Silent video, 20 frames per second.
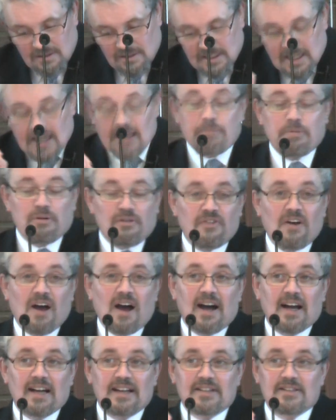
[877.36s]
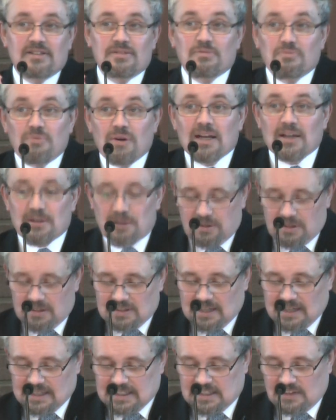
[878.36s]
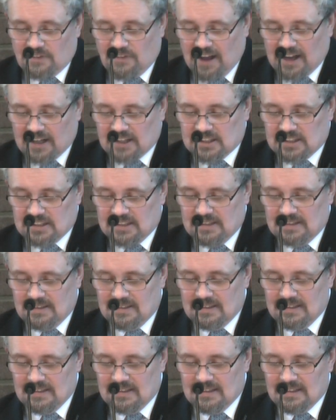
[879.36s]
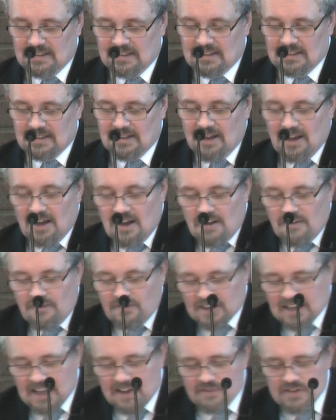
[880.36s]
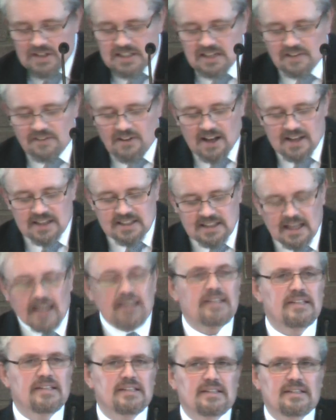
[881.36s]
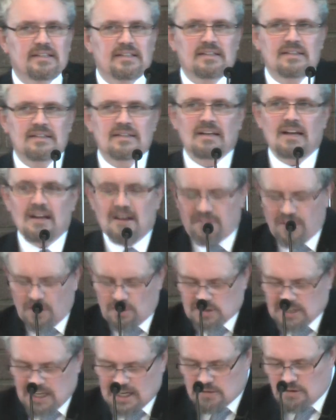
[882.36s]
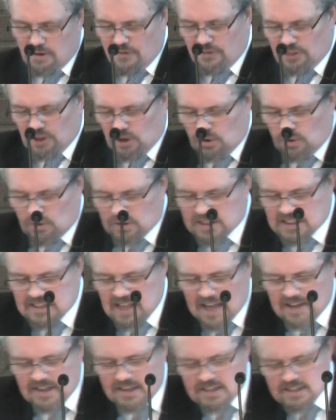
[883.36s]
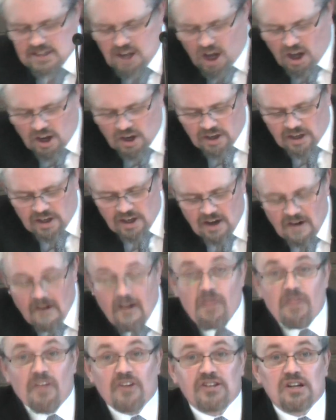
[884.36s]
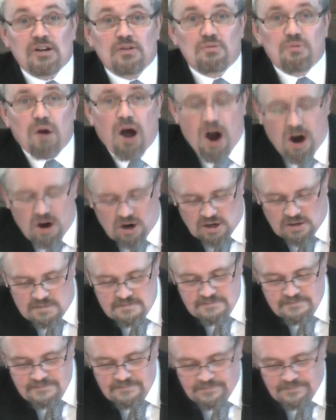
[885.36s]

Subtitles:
that he provides real satisfaction. Forgiveness of our sins. Those things we've thought, said and done that are wrong.